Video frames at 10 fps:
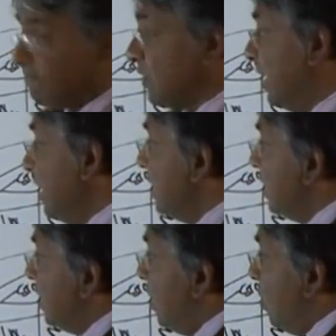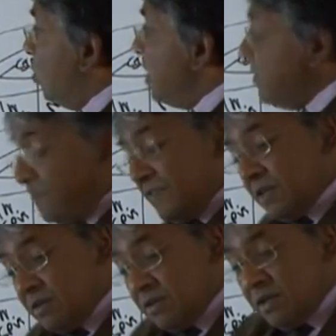Okay? We've
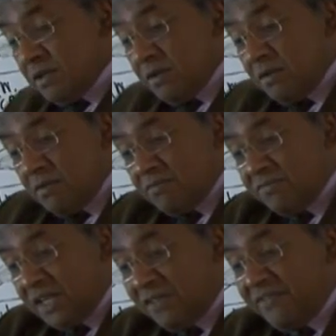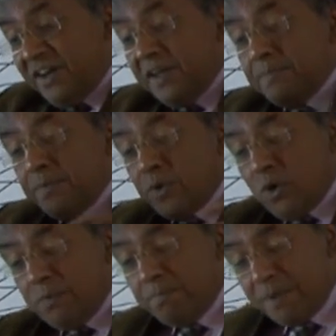done a very
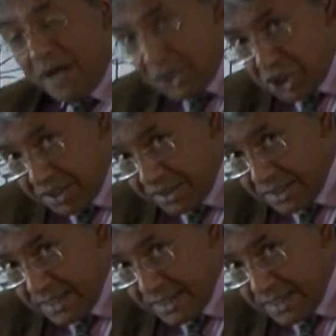broad brush in the